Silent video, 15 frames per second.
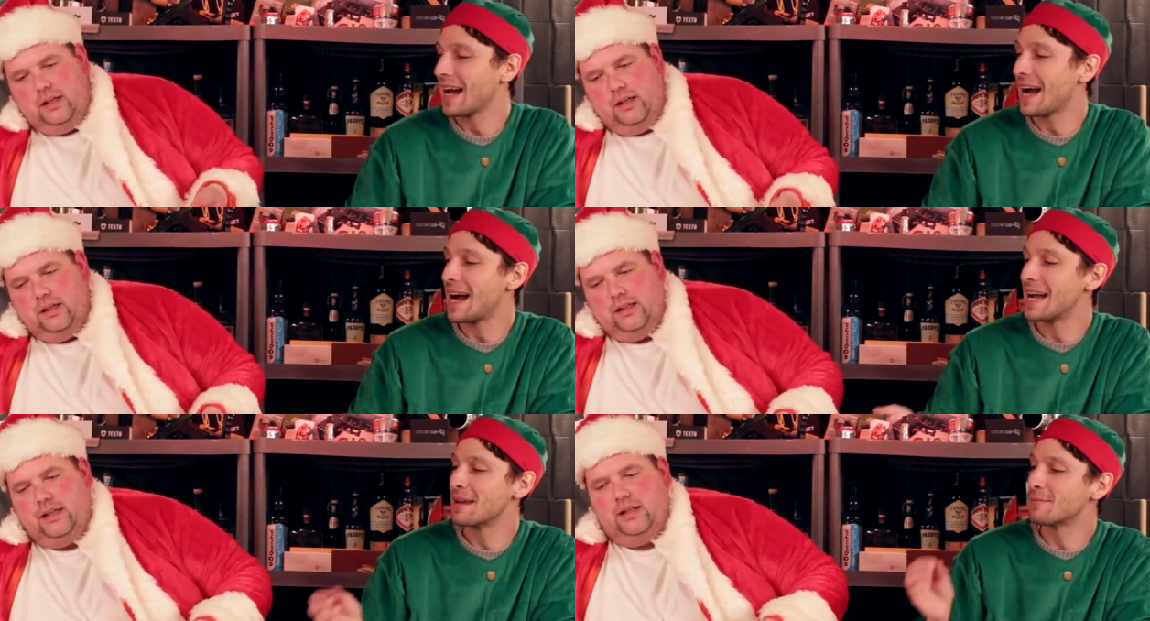
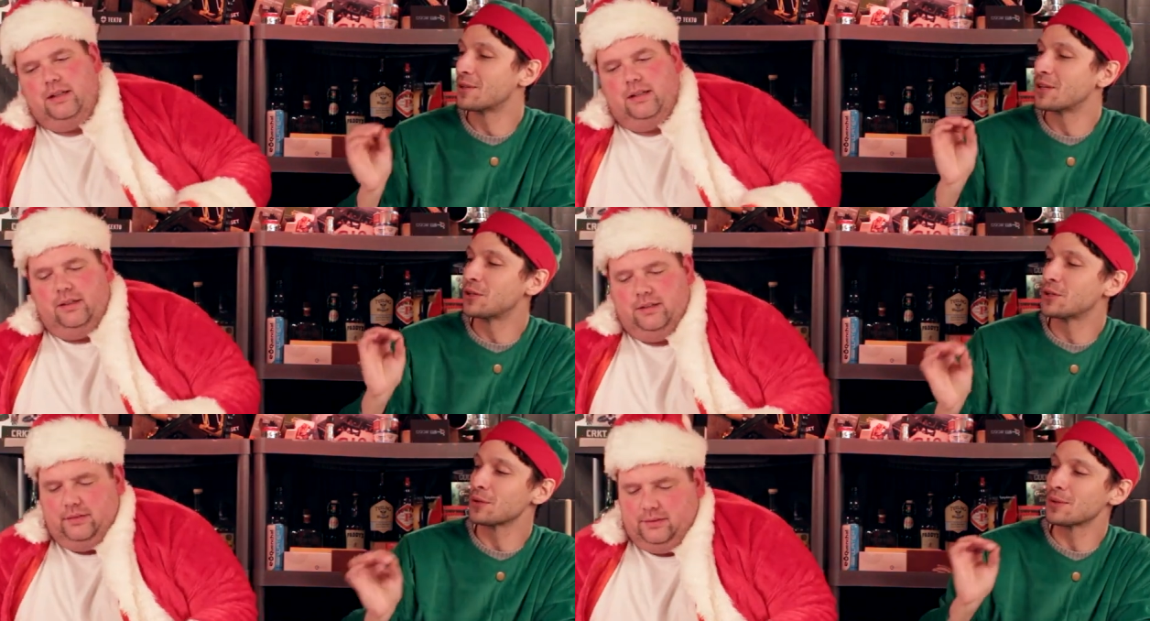Speaker 1: I
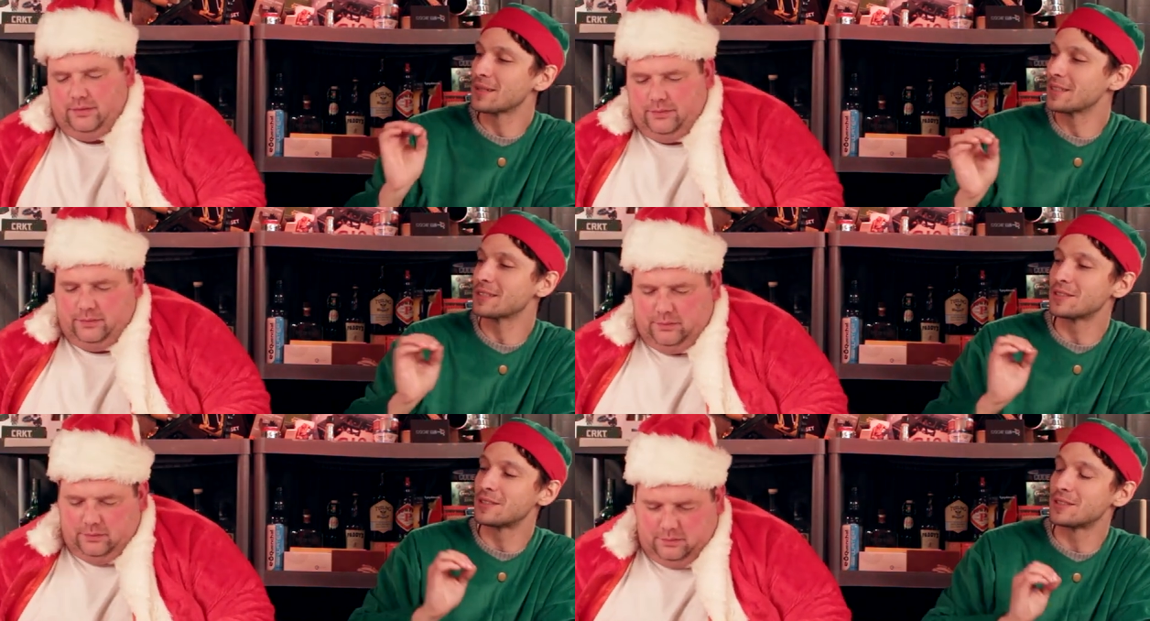am
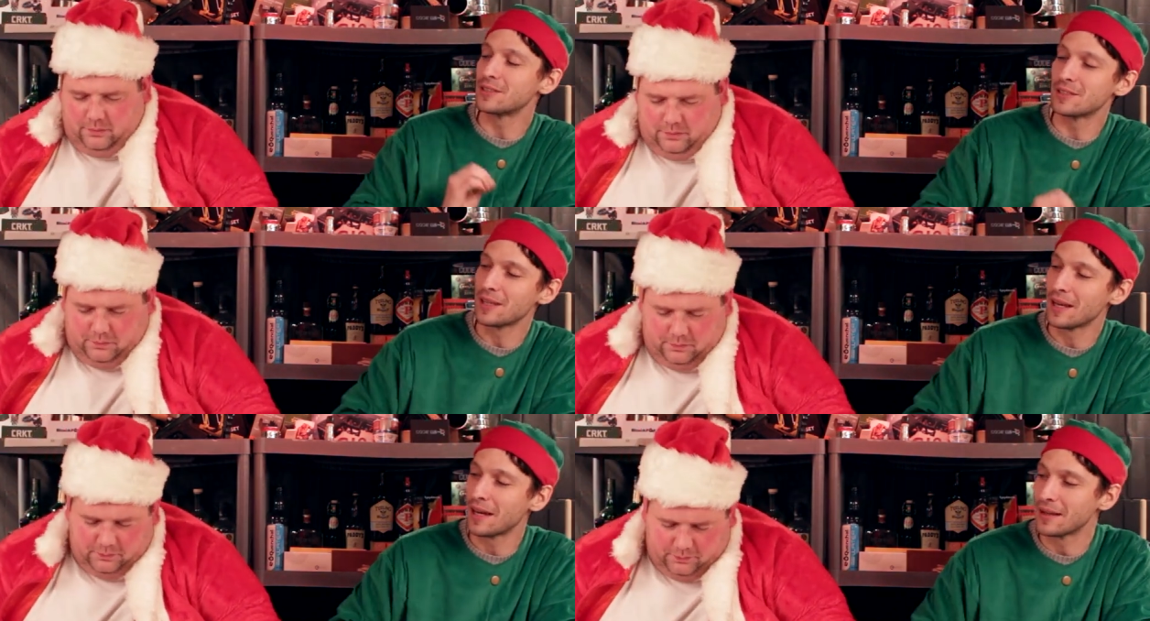curious
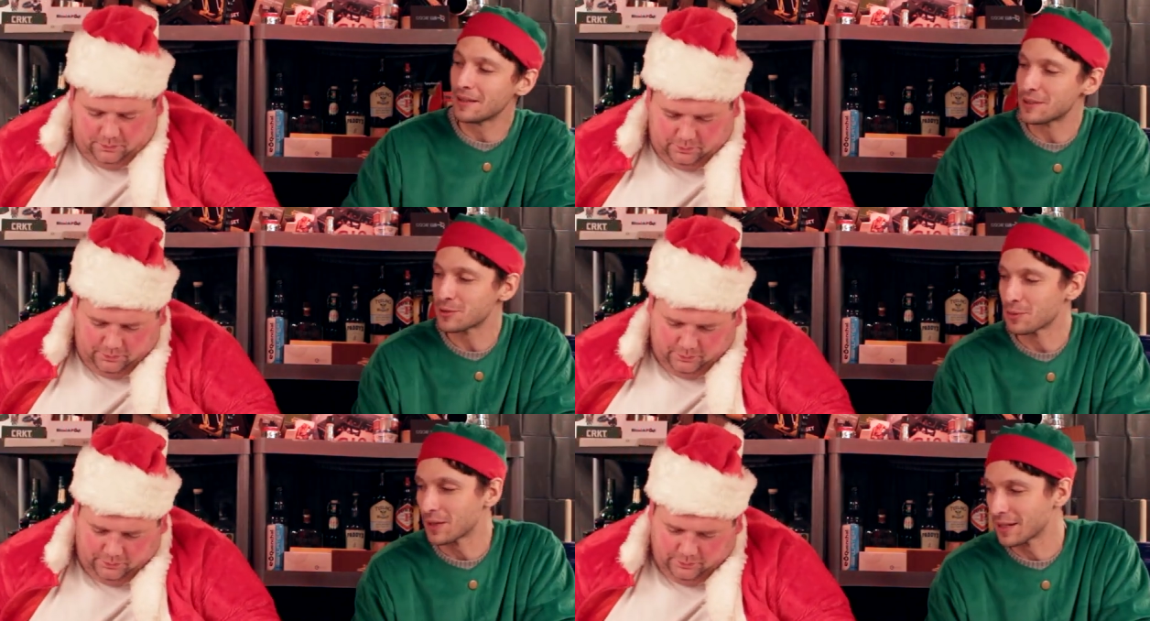to see
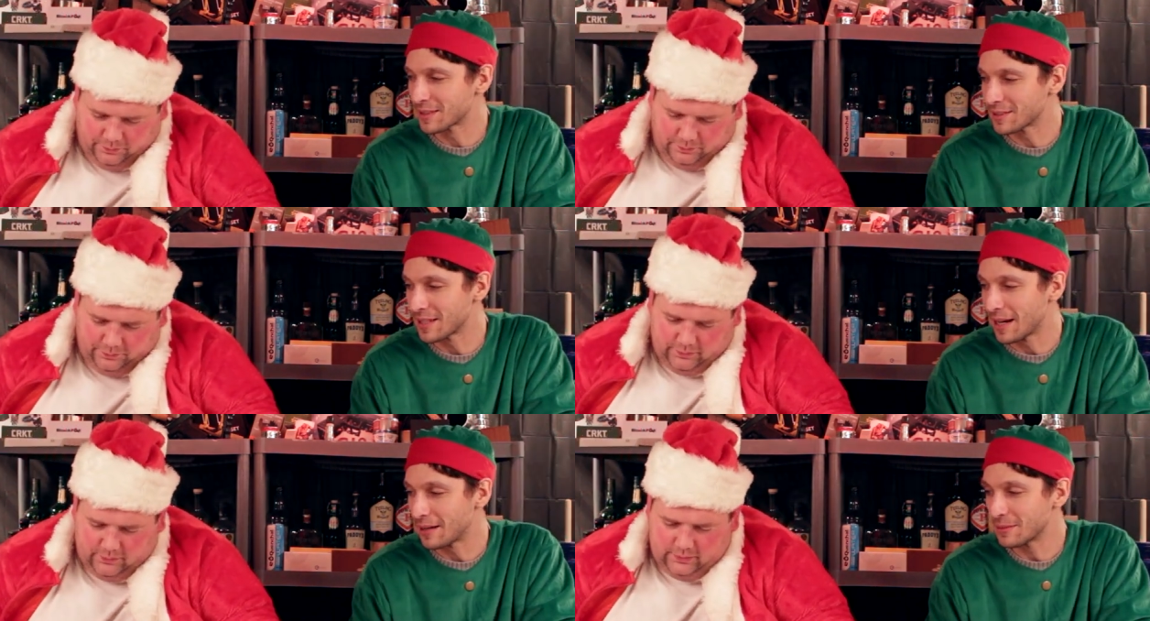how this
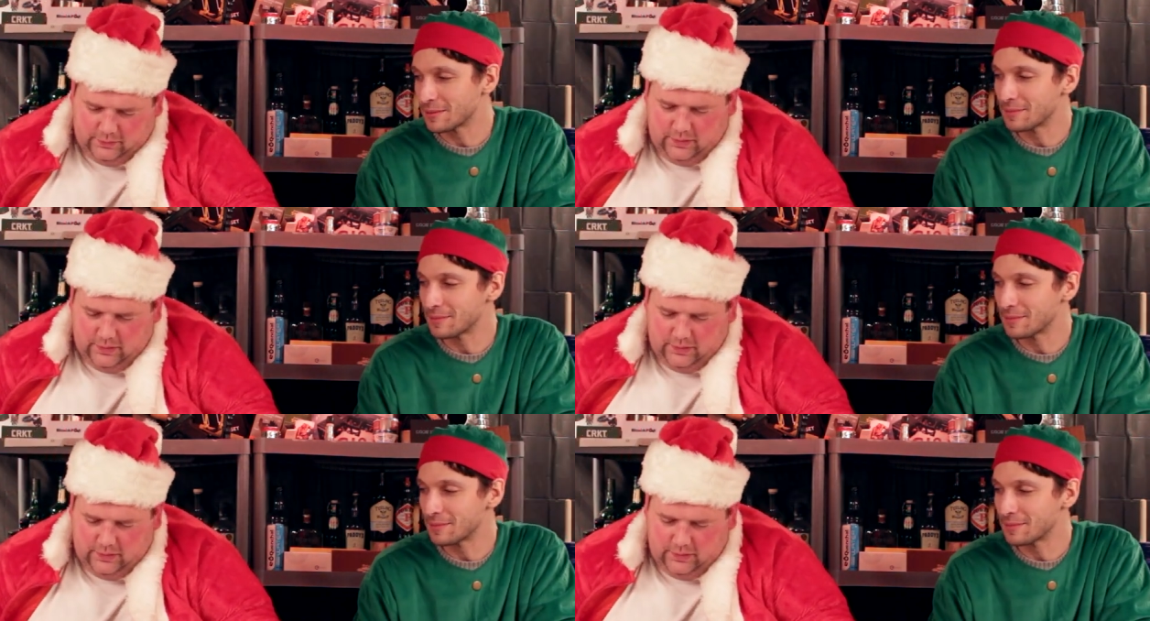works out.